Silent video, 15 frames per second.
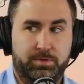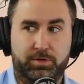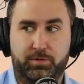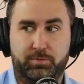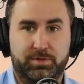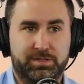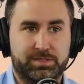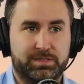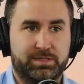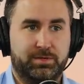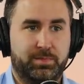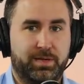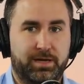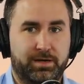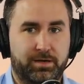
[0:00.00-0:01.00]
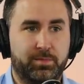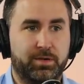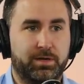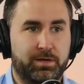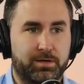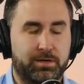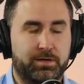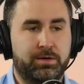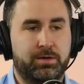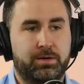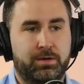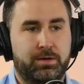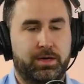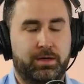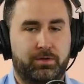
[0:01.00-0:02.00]
humans in the pandemic,
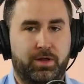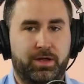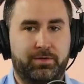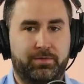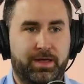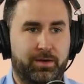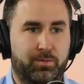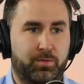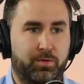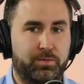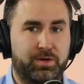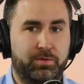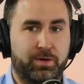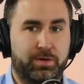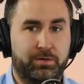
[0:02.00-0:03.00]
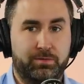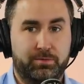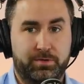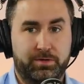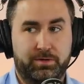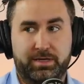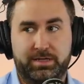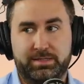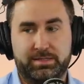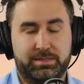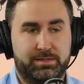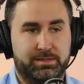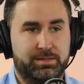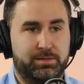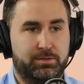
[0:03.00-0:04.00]
and mm-hmm. a lot of that won't be re-
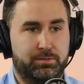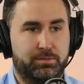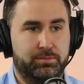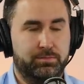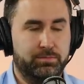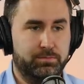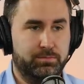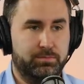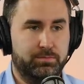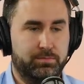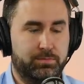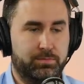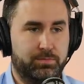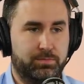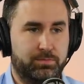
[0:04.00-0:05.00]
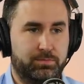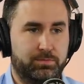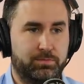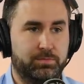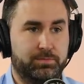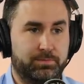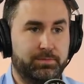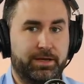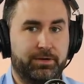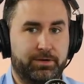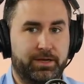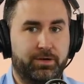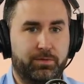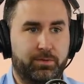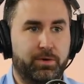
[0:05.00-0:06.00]
realized until years yeah. later
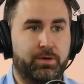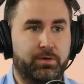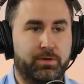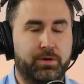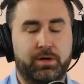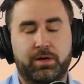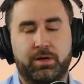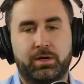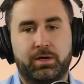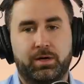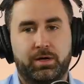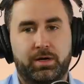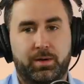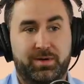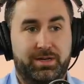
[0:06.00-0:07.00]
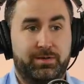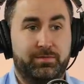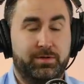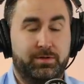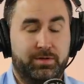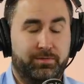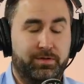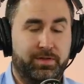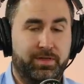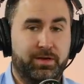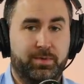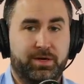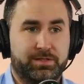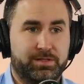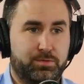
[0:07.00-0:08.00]
down the road. I mm-hmm. mean, even if you think
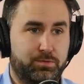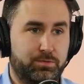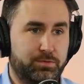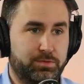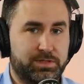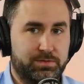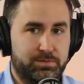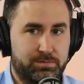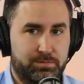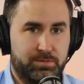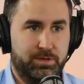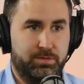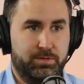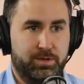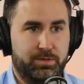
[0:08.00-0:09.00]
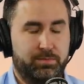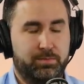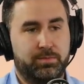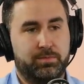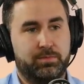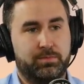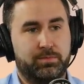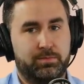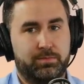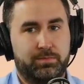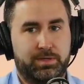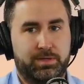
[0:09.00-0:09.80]
about schools, you know, like, mm-hmm.